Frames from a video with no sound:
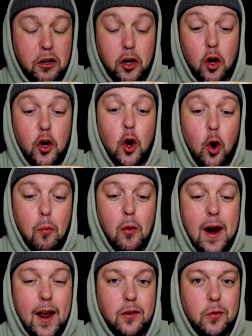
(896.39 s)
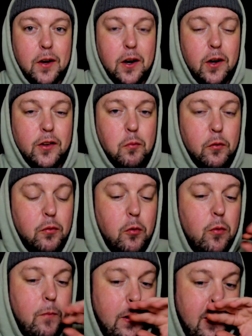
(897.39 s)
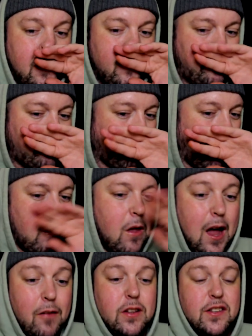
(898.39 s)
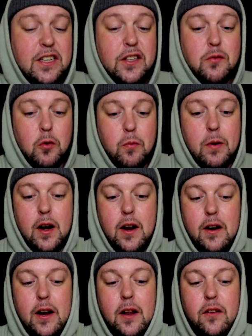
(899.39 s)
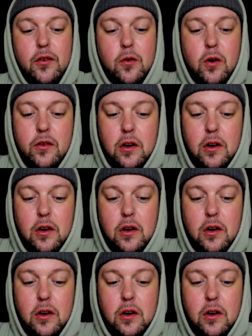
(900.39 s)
No brands were carrying smooth penne. I haven't seen a smooth penne in stores